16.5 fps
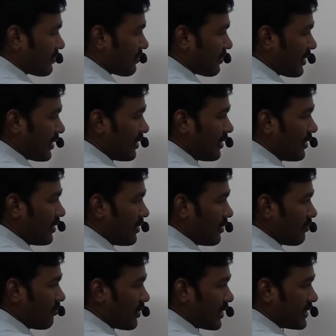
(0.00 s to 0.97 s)
Okay,
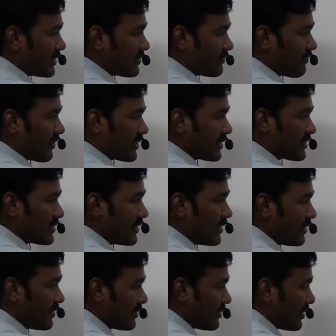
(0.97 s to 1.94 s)
one is functional,
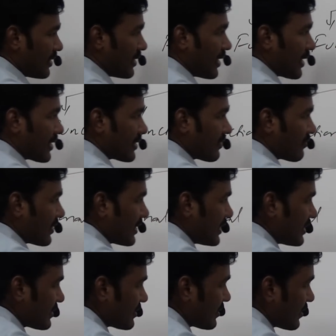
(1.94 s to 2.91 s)
another one
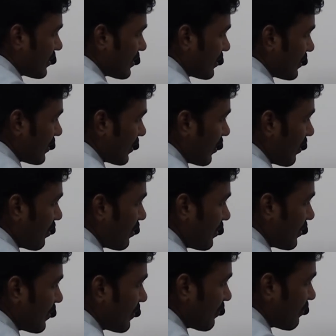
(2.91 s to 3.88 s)
is non-functional.